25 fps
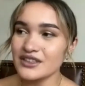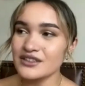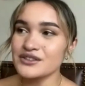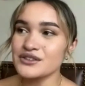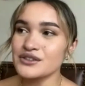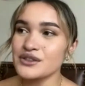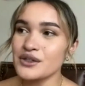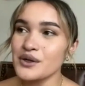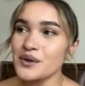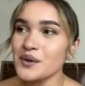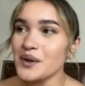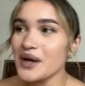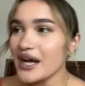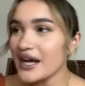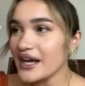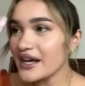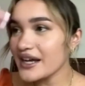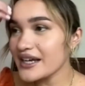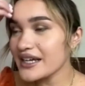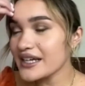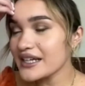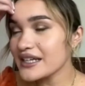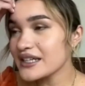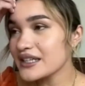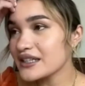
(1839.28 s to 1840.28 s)
So
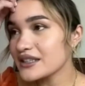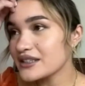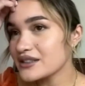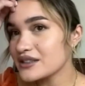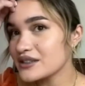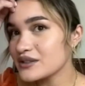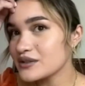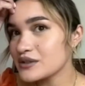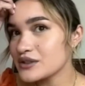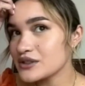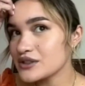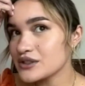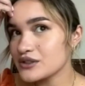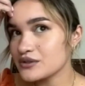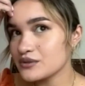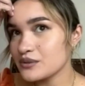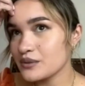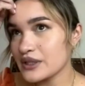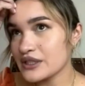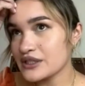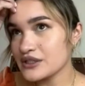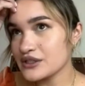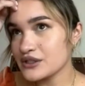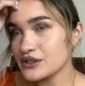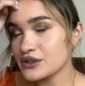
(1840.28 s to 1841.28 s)
I
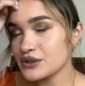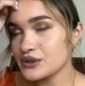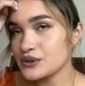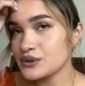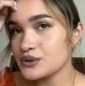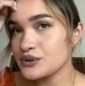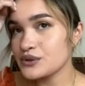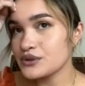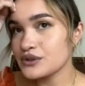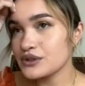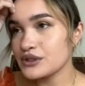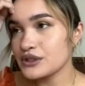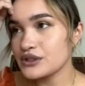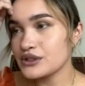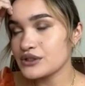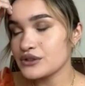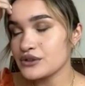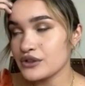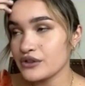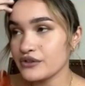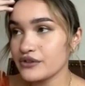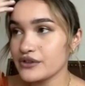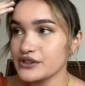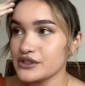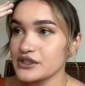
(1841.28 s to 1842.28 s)
went to the
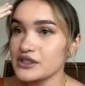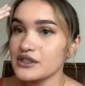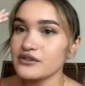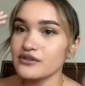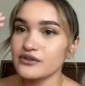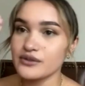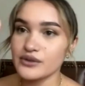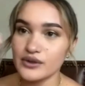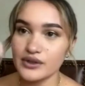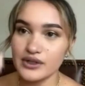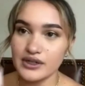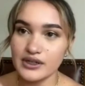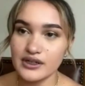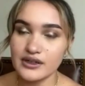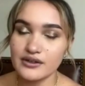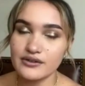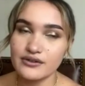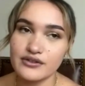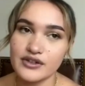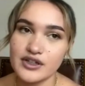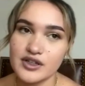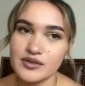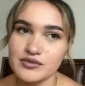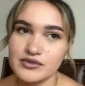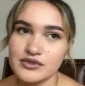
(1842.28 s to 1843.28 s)
University of Florida
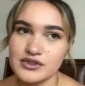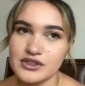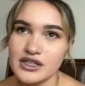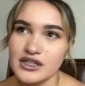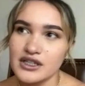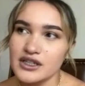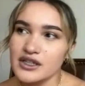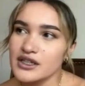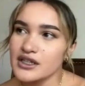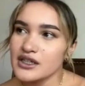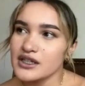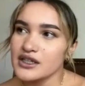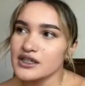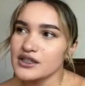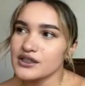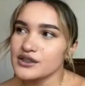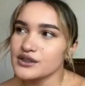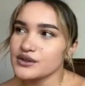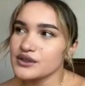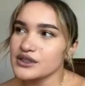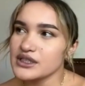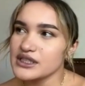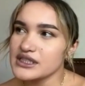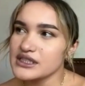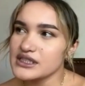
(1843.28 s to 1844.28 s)
from
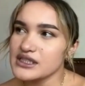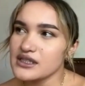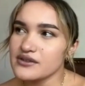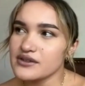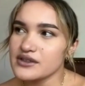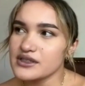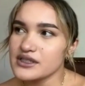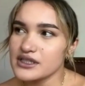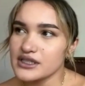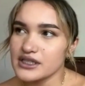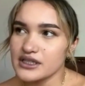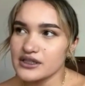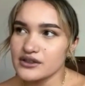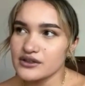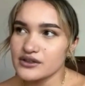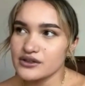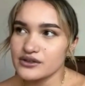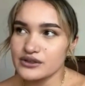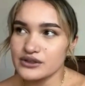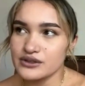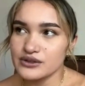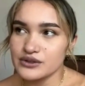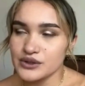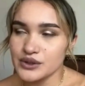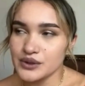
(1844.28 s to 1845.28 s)
2017
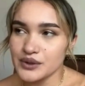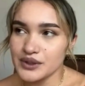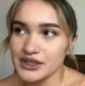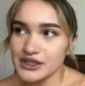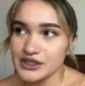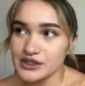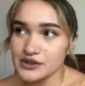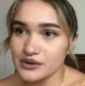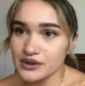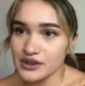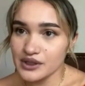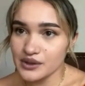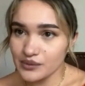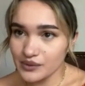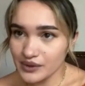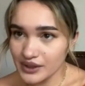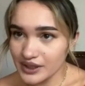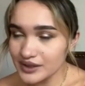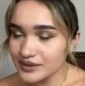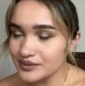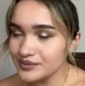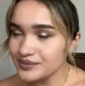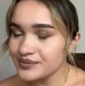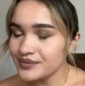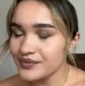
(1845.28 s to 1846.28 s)
through
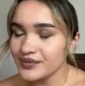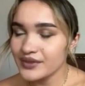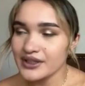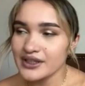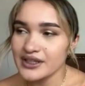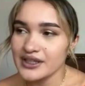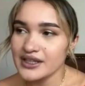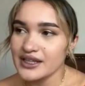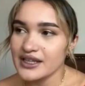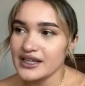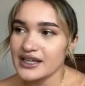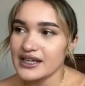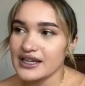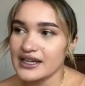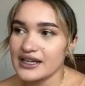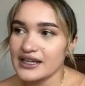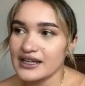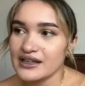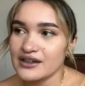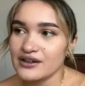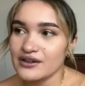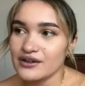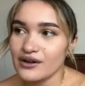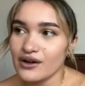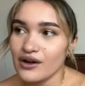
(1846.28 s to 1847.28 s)
2021.
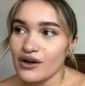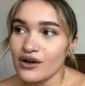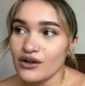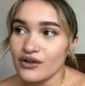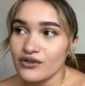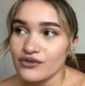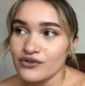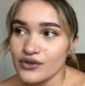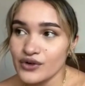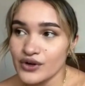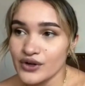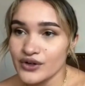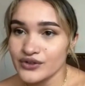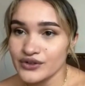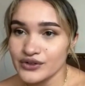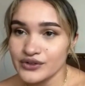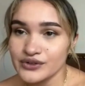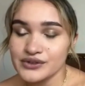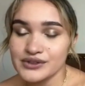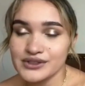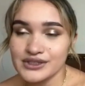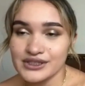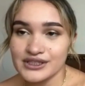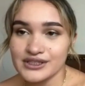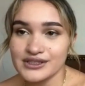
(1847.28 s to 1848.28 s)
And all four of
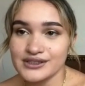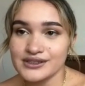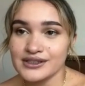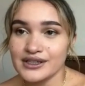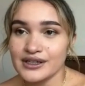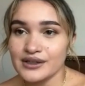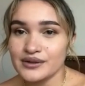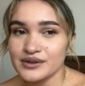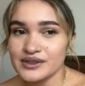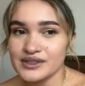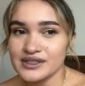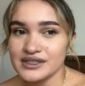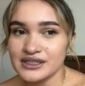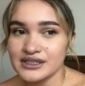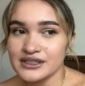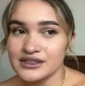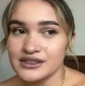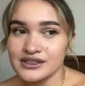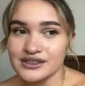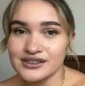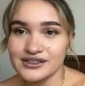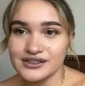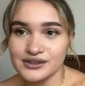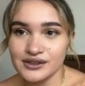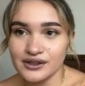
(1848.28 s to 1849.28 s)
those years, I was
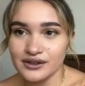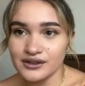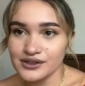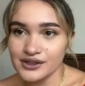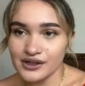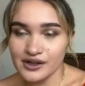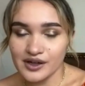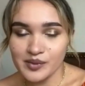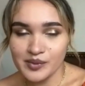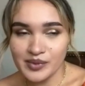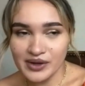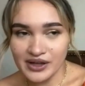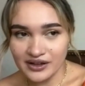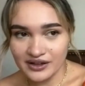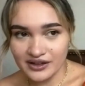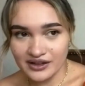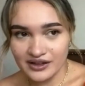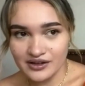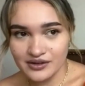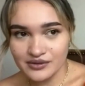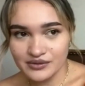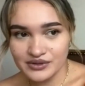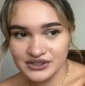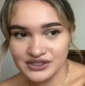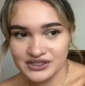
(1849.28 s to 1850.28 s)
in Gestalt
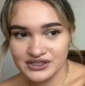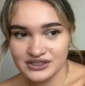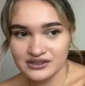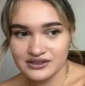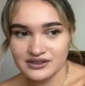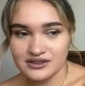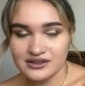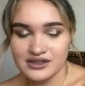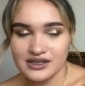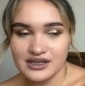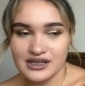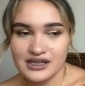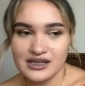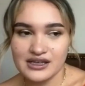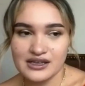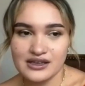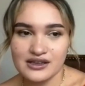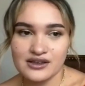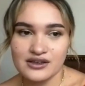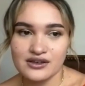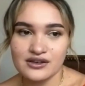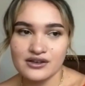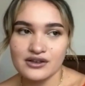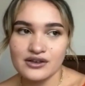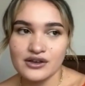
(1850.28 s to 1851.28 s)
Acapella, which is
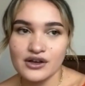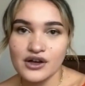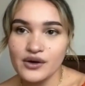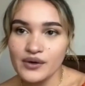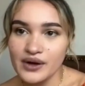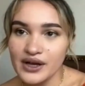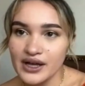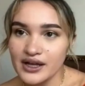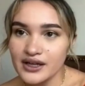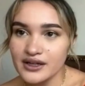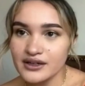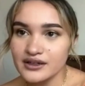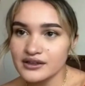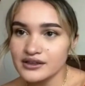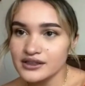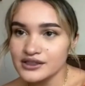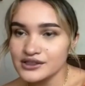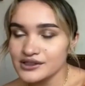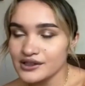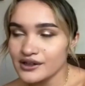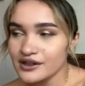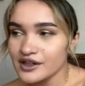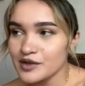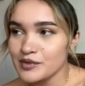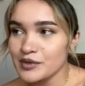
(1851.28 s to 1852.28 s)
a co-ed
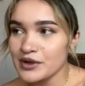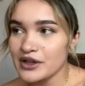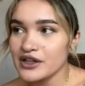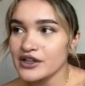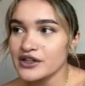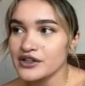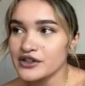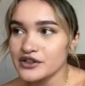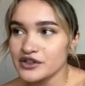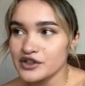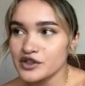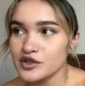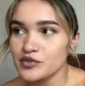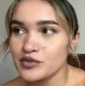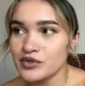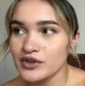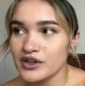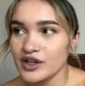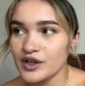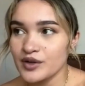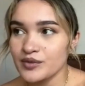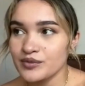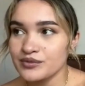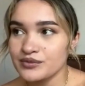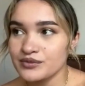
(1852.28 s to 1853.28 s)
collegiate acapella group
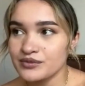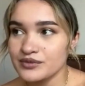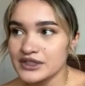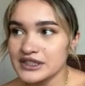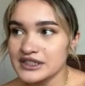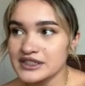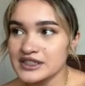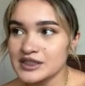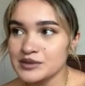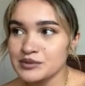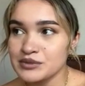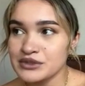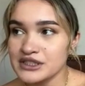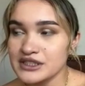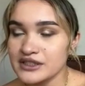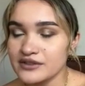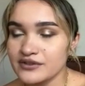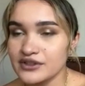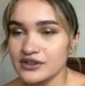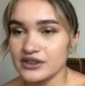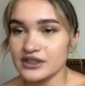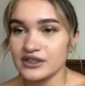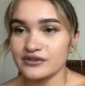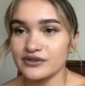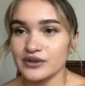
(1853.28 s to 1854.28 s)
um, that's
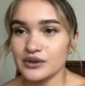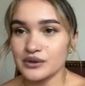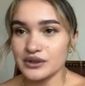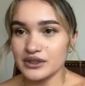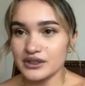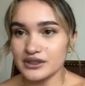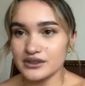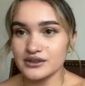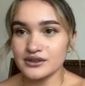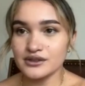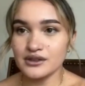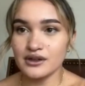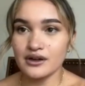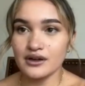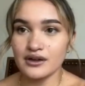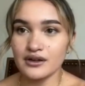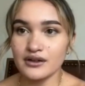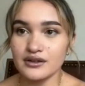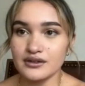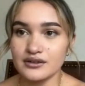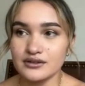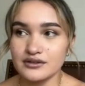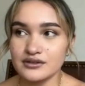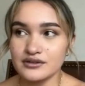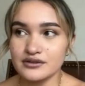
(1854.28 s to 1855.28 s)
specifically focused
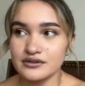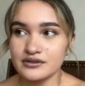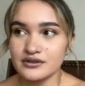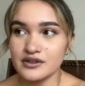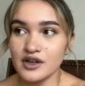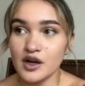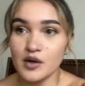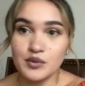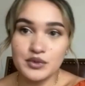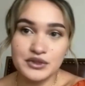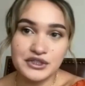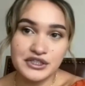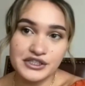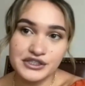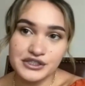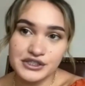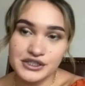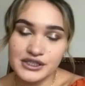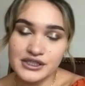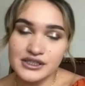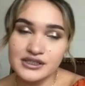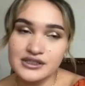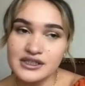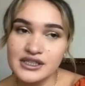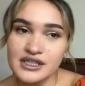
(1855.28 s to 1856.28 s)
on
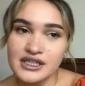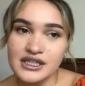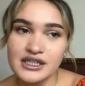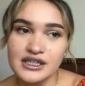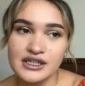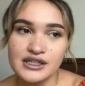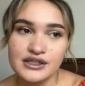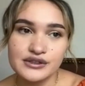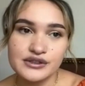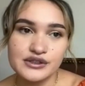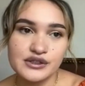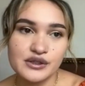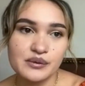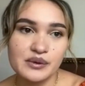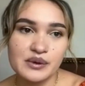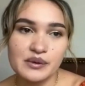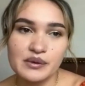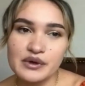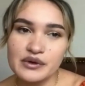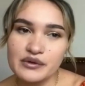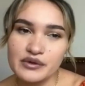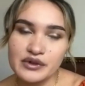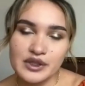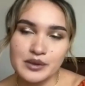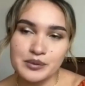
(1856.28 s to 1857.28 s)
competition. So we
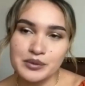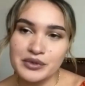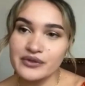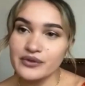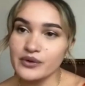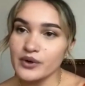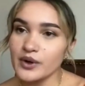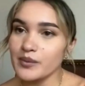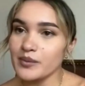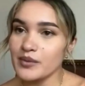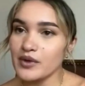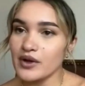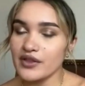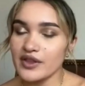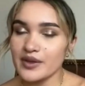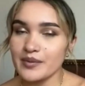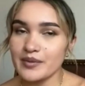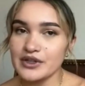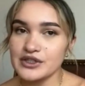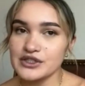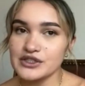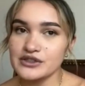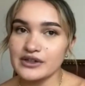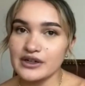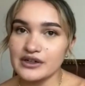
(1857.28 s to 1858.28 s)
wouldn't really perform all that
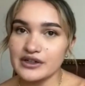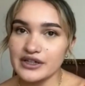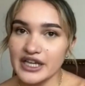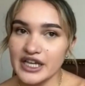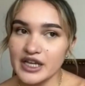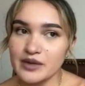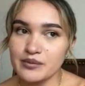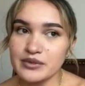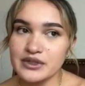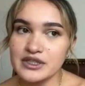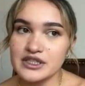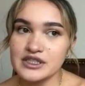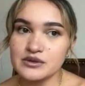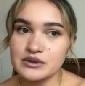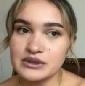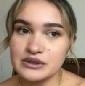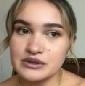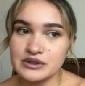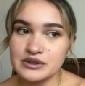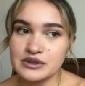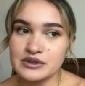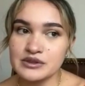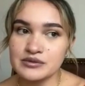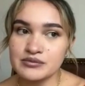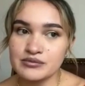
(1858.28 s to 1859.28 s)
much around campus. We
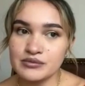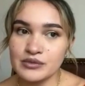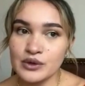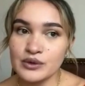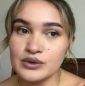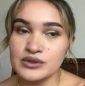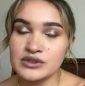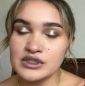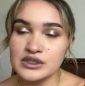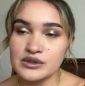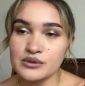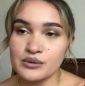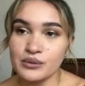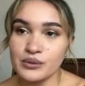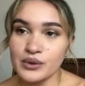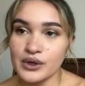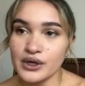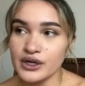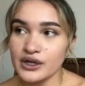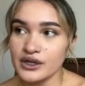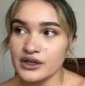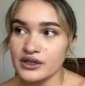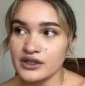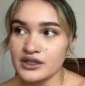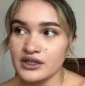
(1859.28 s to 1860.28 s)
would mostly
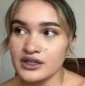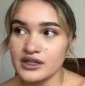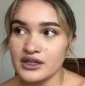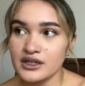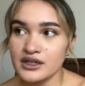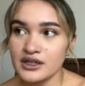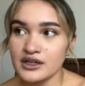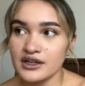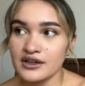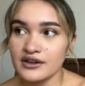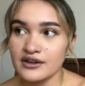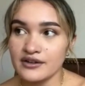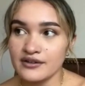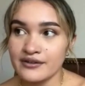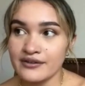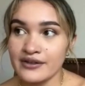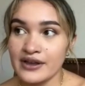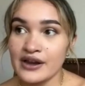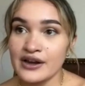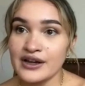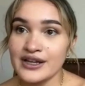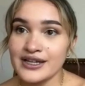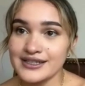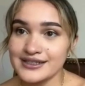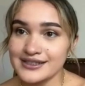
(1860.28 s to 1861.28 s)
work
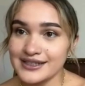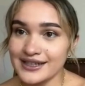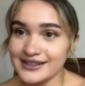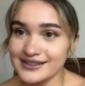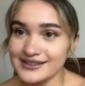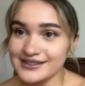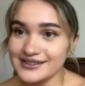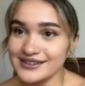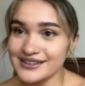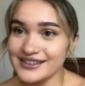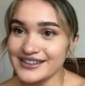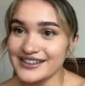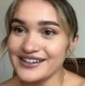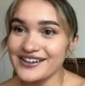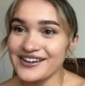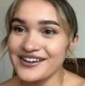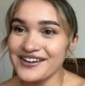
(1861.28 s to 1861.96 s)
very intensely